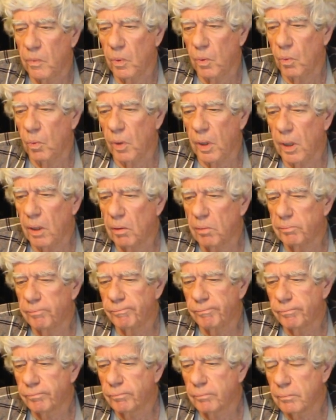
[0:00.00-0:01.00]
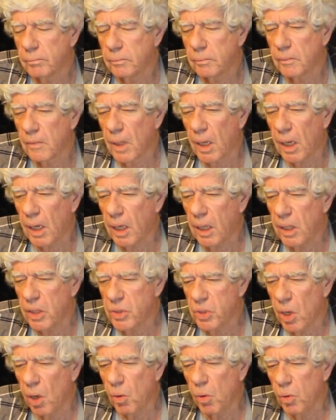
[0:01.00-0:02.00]
Well, I
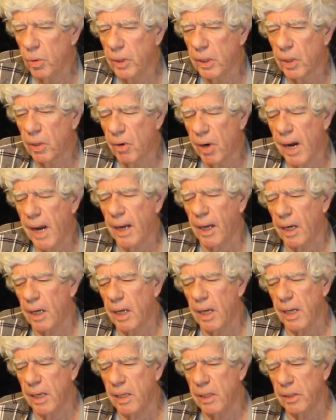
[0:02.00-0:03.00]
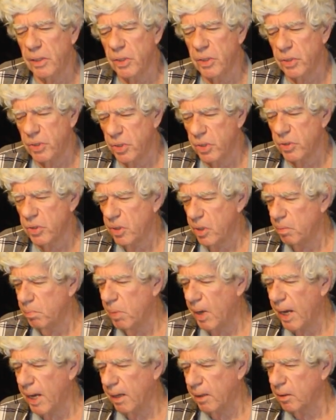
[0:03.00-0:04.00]
guess old and crackadated is just
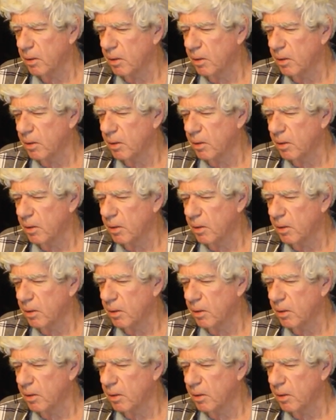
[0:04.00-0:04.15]
about